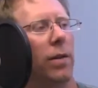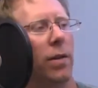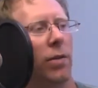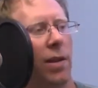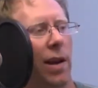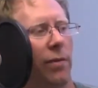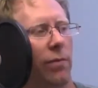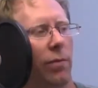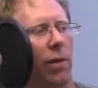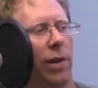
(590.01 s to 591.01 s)
there's like
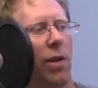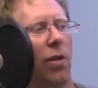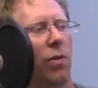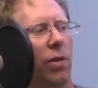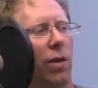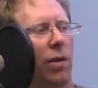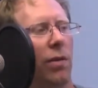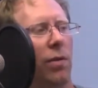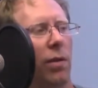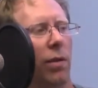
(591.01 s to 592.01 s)
really no
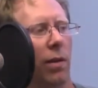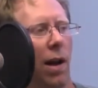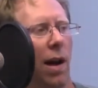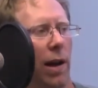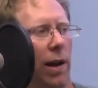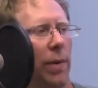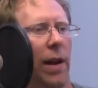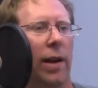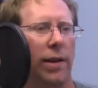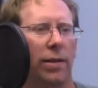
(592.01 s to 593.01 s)
good line. I
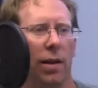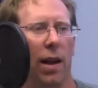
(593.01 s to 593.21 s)
mean, I guess